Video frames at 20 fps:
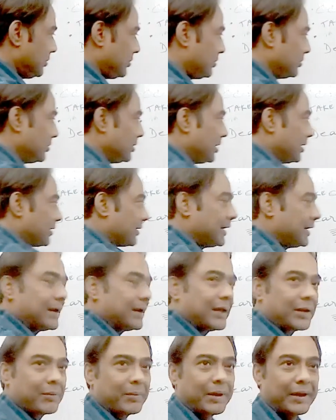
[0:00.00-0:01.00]
Do not write
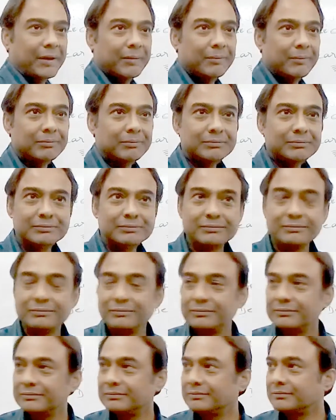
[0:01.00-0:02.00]
like me.
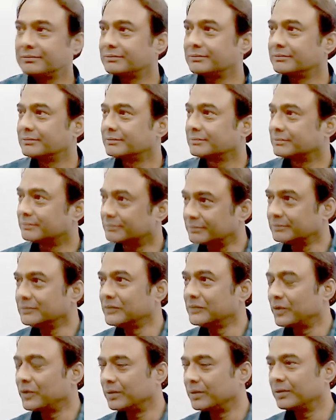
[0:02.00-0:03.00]

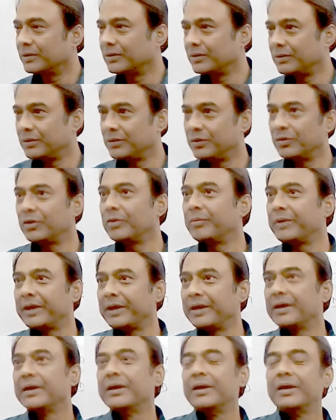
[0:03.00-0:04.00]
You will
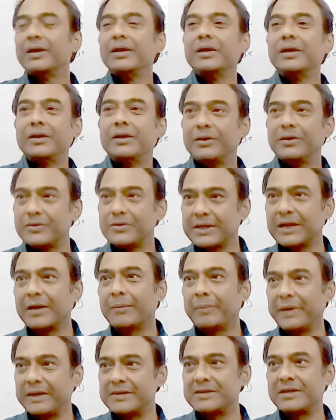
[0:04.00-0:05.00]
be using
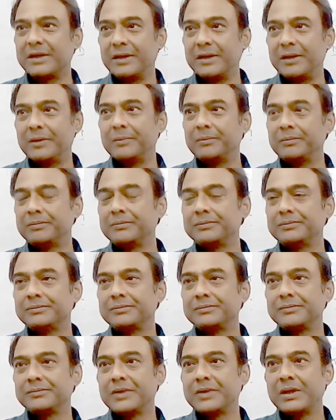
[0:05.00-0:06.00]
a pencil.
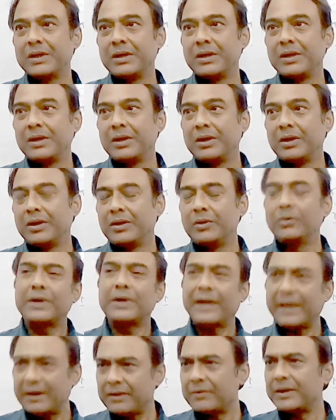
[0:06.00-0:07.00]
You
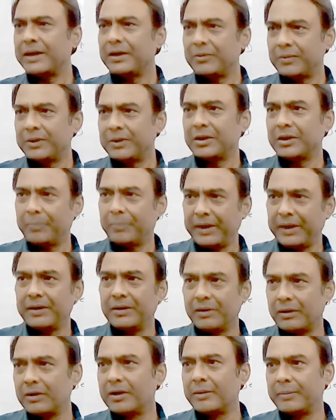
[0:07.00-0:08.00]
can write with a pen
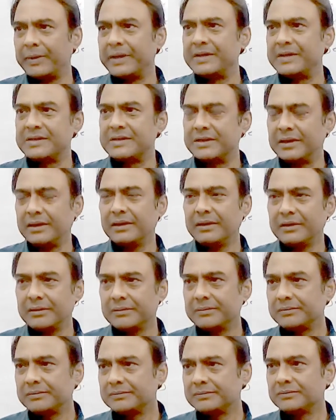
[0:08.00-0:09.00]
or a pencil.
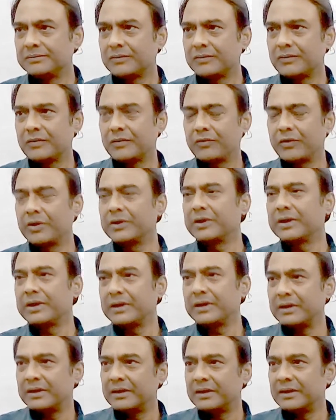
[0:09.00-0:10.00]
For
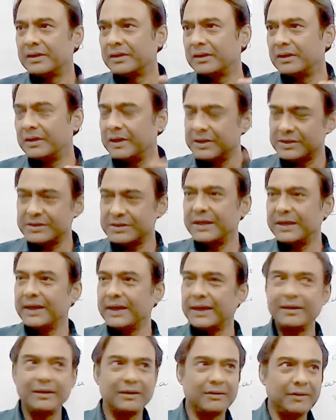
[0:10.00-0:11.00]
the listening
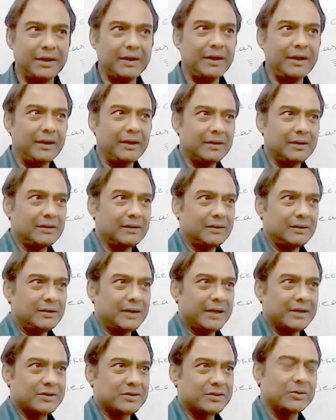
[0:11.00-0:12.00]
and the reading
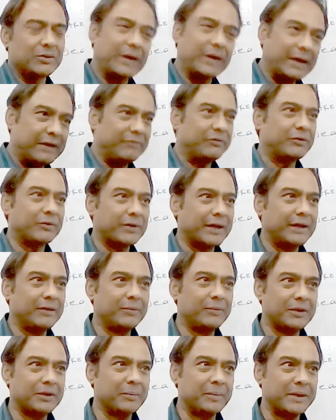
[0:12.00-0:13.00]
test, you have to write
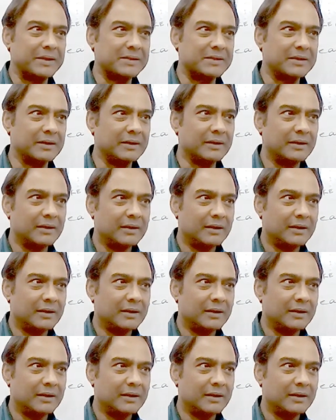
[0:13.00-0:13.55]
with a pencil.